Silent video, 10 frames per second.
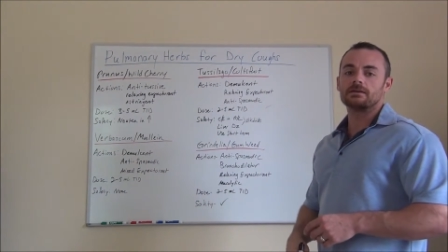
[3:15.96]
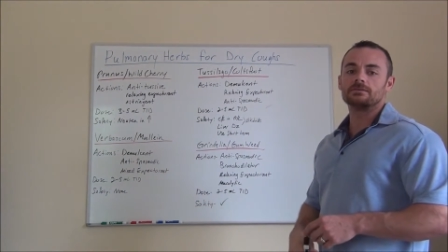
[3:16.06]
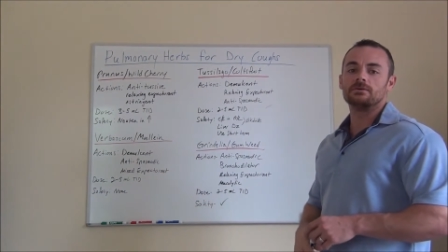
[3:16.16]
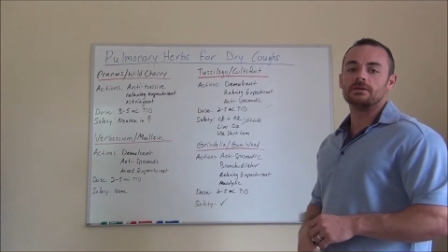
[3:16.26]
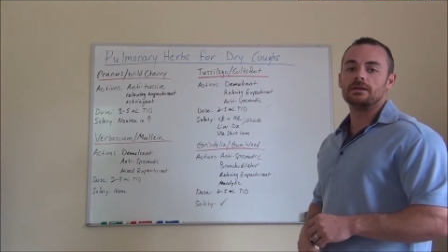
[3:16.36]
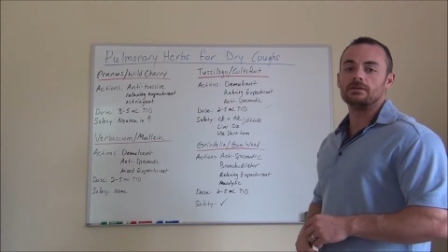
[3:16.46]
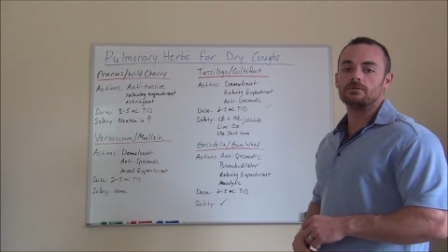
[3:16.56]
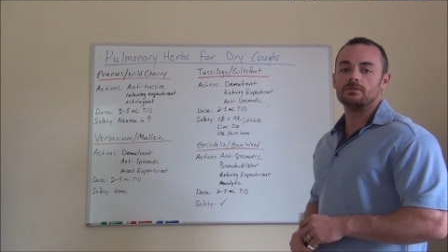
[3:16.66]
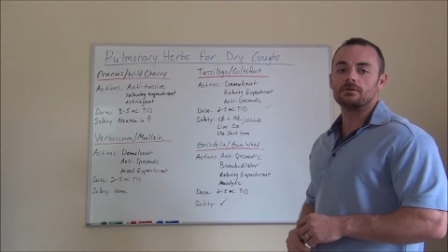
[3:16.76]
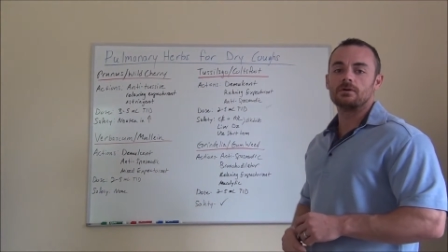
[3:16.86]
so again,
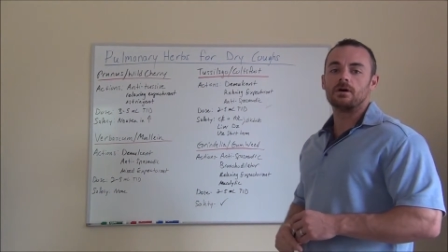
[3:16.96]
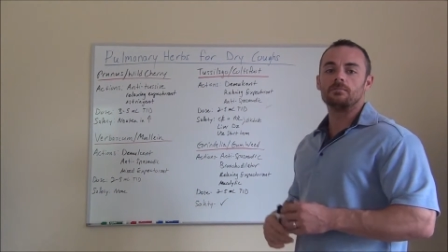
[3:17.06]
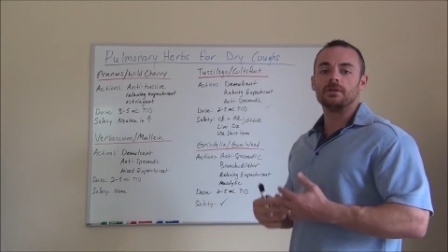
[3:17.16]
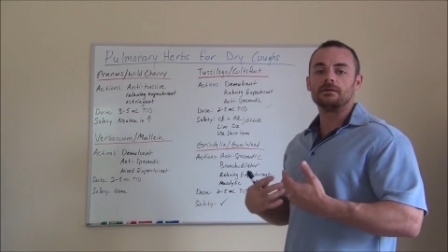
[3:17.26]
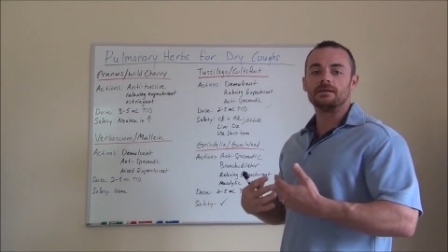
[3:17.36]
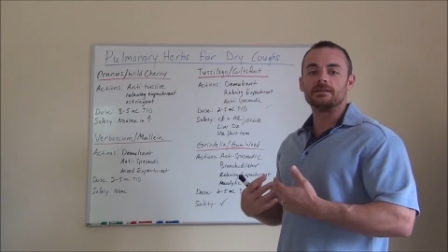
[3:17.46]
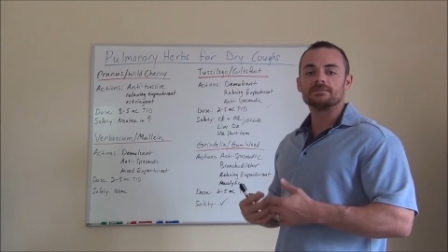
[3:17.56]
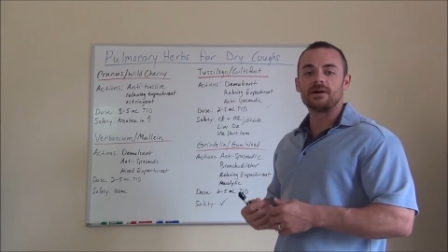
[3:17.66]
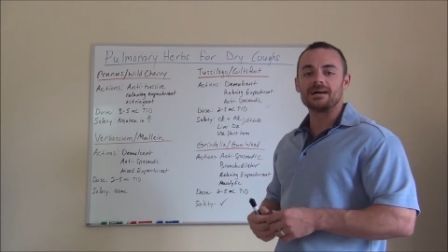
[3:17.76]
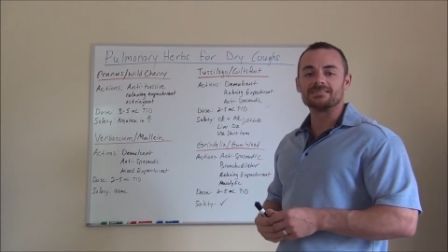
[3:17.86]
it will calm down that
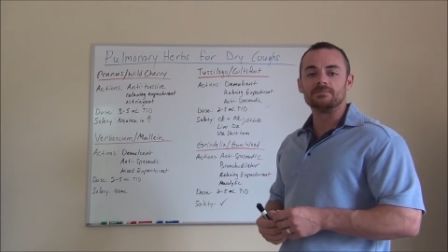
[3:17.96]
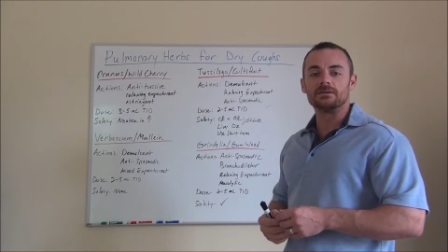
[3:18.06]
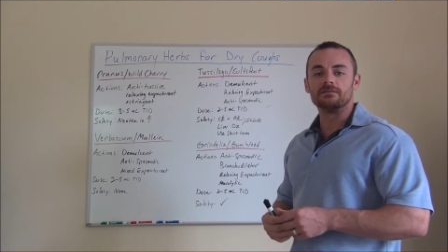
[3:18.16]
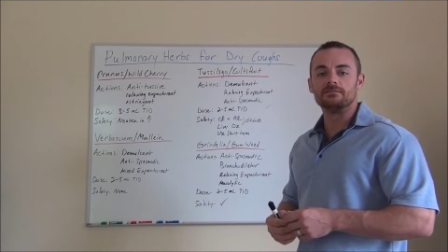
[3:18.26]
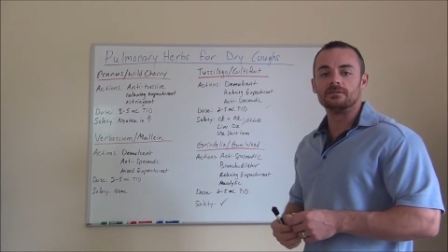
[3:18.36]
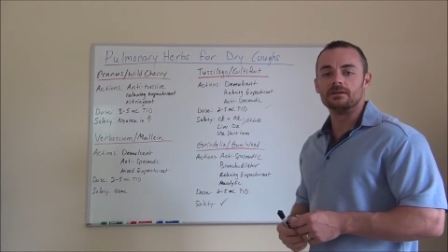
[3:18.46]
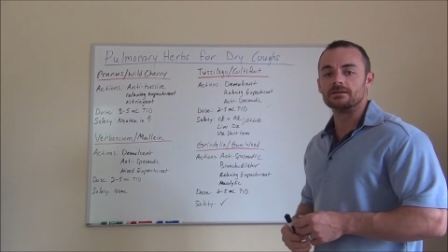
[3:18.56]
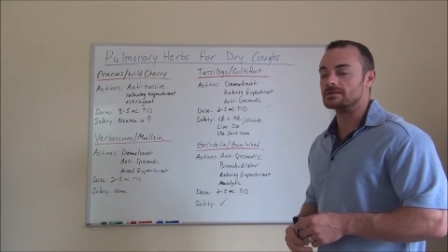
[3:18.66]
spasming of the lung